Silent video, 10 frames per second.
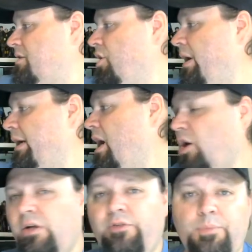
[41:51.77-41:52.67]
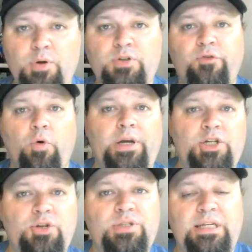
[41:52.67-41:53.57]
so I got all of them. There was 4
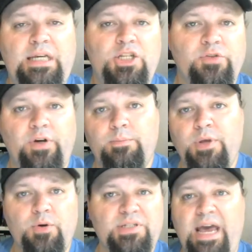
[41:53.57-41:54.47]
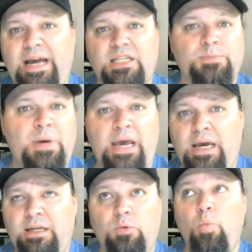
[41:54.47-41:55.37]
issues in each of them. There was
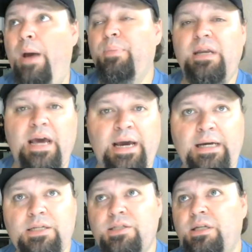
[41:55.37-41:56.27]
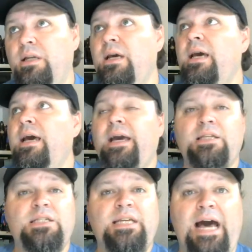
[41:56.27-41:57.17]
X-Man and Weapon X and
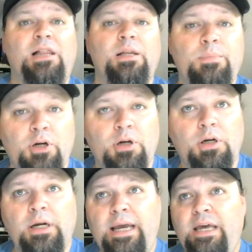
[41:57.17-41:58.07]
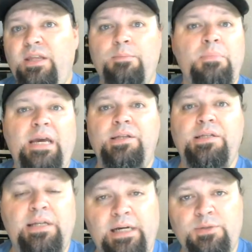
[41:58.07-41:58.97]
Excalibur and the
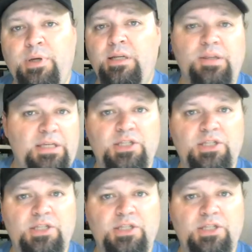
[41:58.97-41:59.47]
Amazing X-Men and the